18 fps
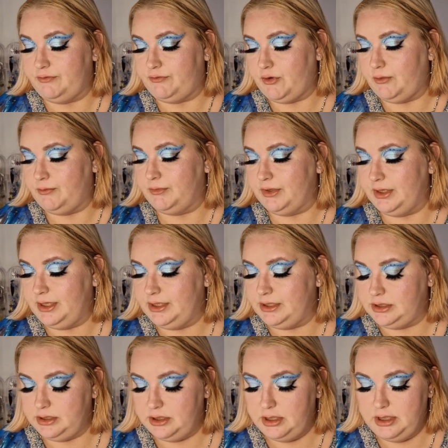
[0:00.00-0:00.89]
from
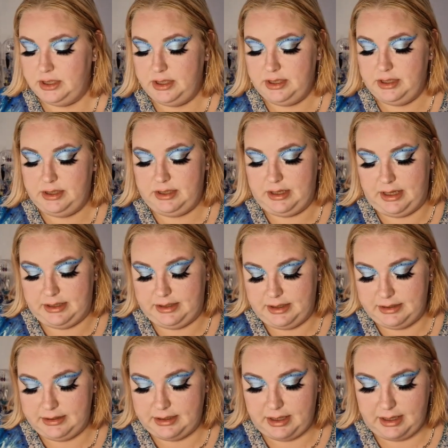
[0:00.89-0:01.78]
this. And
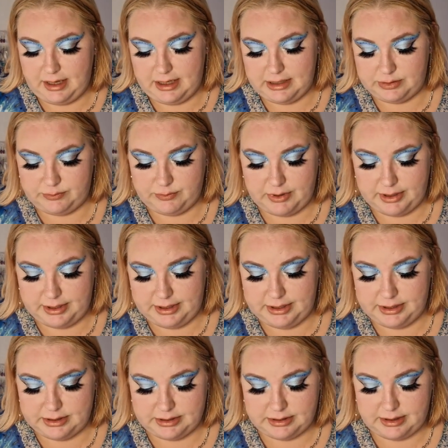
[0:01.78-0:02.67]
then the last one
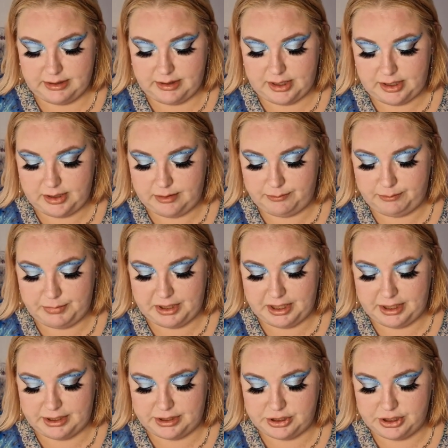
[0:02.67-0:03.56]
is the
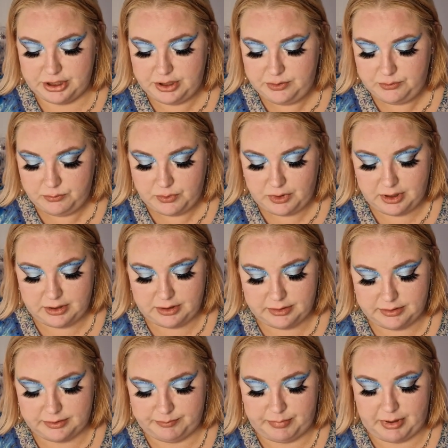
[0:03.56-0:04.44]
Betty G
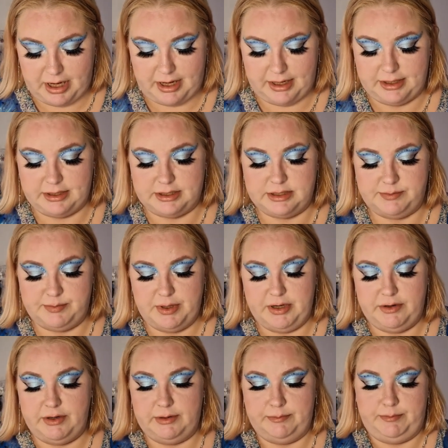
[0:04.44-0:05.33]
one Planet
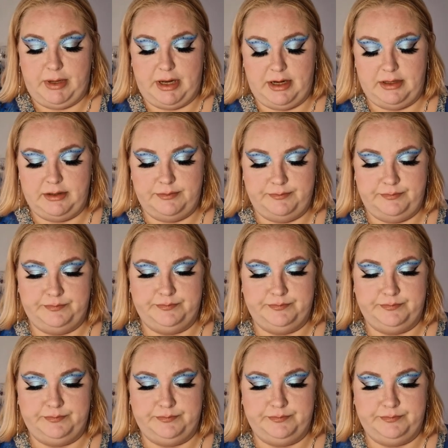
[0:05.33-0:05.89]
Spirit palette.